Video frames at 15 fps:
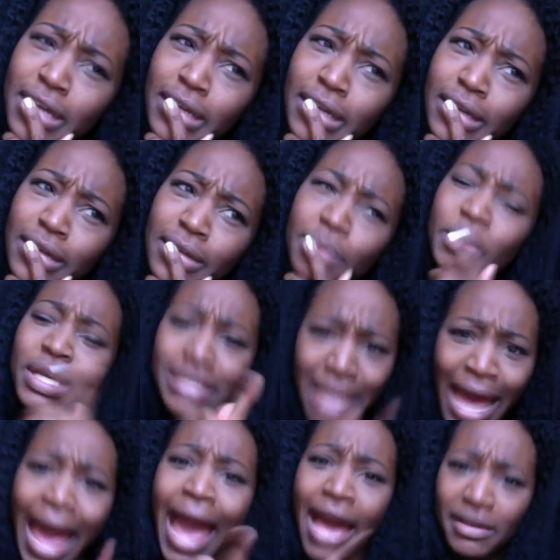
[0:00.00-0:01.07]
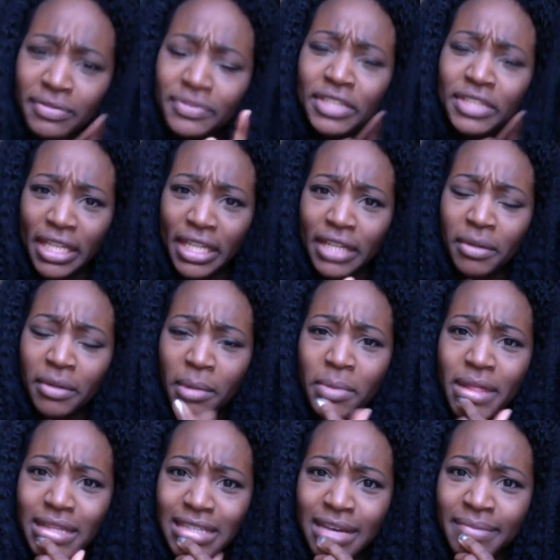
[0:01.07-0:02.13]
it? Because I have done it. Remember
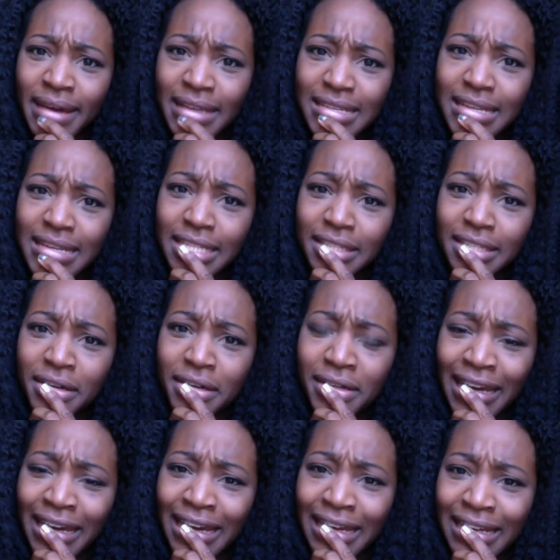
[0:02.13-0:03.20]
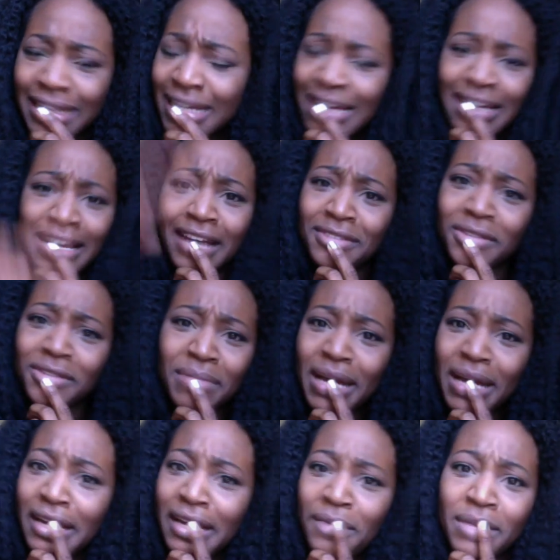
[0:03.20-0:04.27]
that time I accidentally did cocaine? I talked about
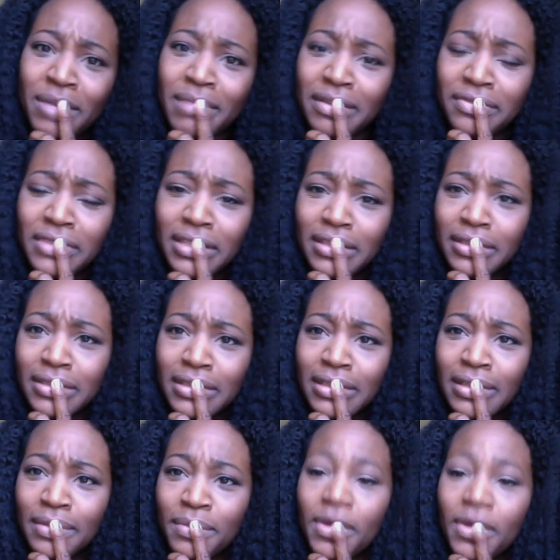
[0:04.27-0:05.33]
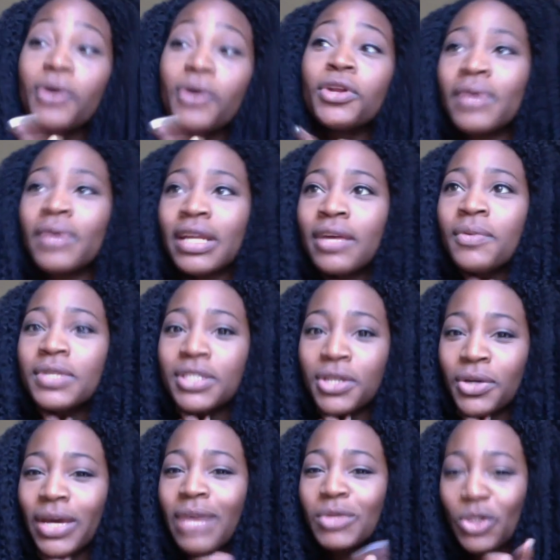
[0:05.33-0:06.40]
it in one of my videos. Oh, you know what? It wasn't
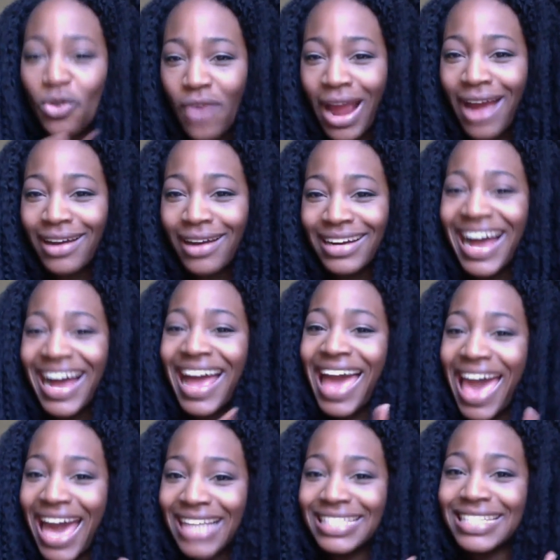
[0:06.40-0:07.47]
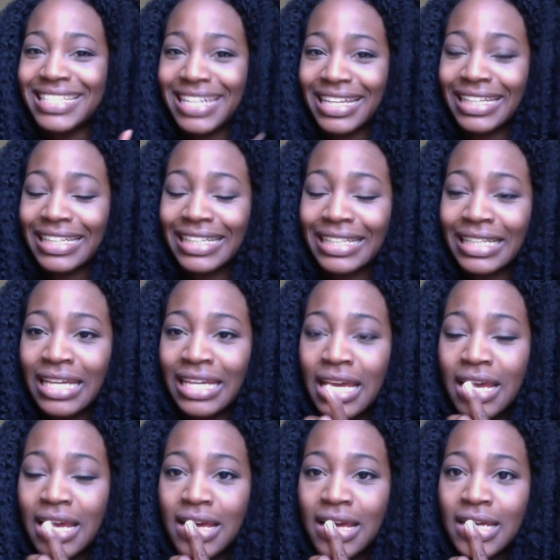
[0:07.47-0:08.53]
coke. It was crack. I accidentally
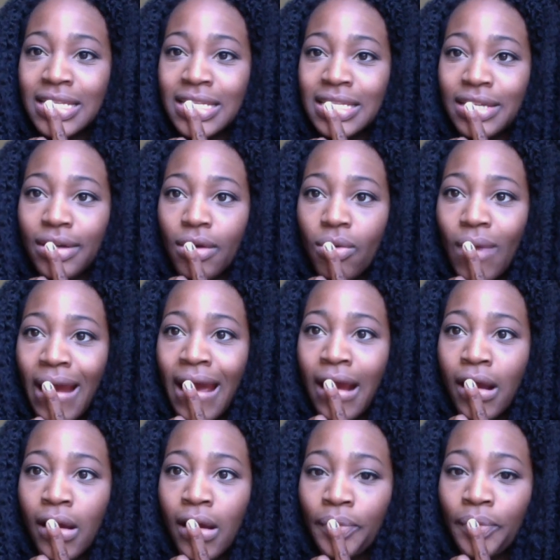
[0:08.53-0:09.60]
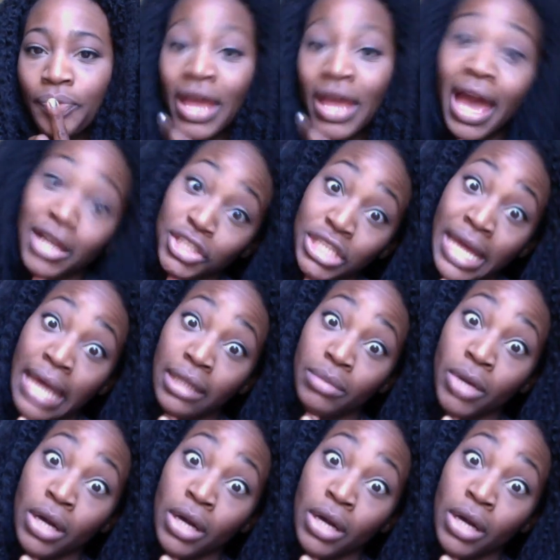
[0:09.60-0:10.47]
did crack. Hashtag Lamar